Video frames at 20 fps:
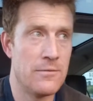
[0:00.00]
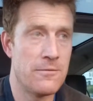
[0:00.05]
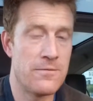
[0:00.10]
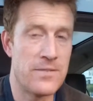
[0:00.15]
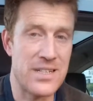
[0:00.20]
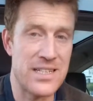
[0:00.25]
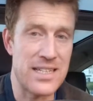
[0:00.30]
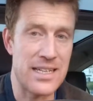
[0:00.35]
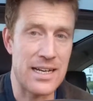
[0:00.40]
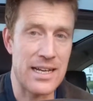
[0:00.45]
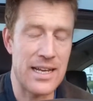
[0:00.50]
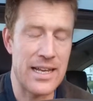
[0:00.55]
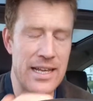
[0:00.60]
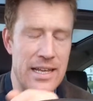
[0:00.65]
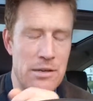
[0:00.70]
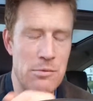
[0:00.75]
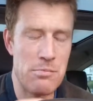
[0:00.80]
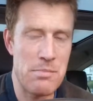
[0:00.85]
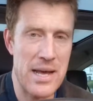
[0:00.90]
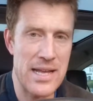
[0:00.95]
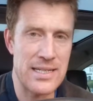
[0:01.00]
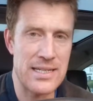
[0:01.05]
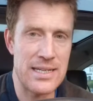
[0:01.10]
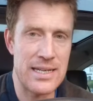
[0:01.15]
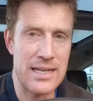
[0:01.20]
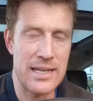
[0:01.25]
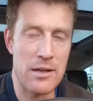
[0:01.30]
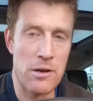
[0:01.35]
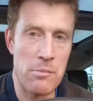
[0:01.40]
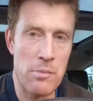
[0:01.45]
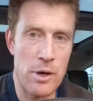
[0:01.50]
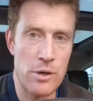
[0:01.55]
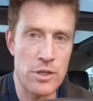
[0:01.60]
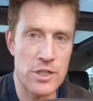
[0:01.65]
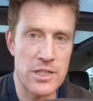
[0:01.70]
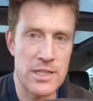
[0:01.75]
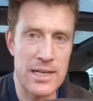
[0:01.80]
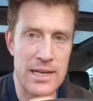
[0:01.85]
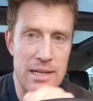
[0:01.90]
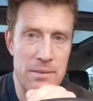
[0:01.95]
Physically, mentally and
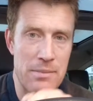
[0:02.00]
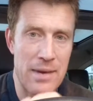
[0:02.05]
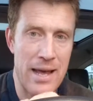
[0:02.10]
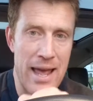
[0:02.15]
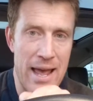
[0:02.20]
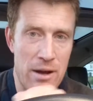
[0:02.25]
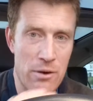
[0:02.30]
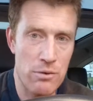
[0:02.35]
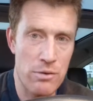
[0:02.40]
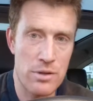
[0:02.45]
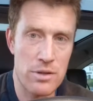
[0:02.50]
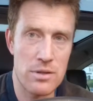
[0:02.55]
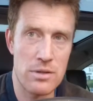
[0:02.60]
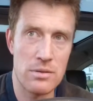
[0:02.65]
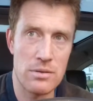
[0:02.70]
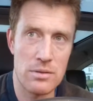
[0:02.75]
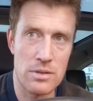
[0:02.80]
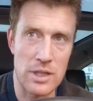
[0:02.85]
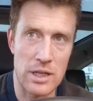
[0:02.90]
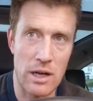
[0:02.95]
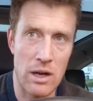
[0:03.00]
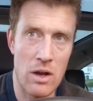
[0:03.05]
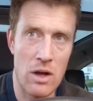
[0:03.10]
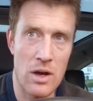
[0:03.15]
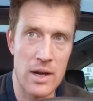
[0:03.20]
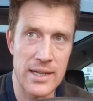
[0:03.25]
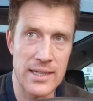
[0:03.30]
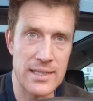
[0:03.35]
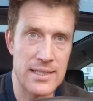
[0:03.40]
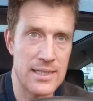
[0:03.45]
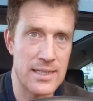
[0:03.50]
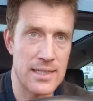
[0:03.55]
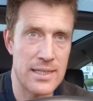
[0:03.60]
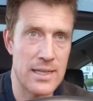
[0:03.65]
emotionally, my health declined.